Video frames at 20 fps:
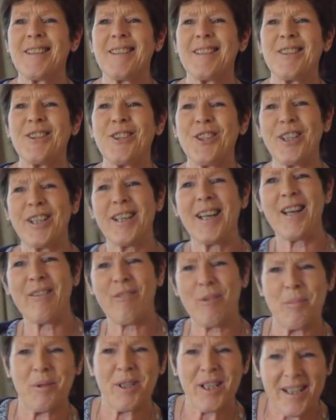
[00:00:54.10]
looking at
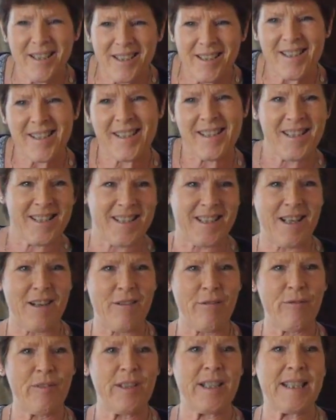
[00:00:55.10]
everybody else's
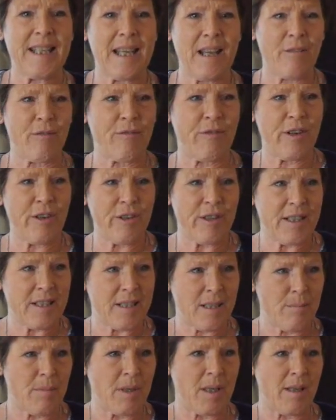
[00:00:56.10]
stuff is how very
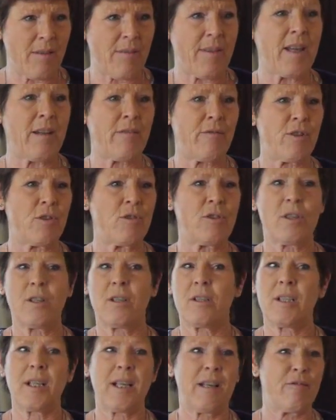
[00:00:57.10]
similar their views
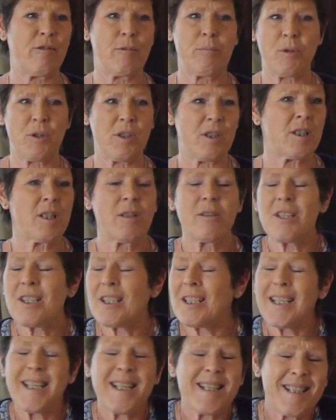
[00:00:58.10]
are to everybody. So
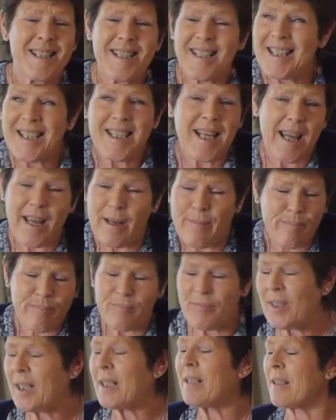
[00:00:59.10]
it's the same.
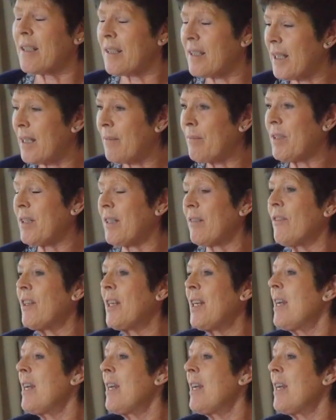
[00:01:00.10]
It's the same stuff.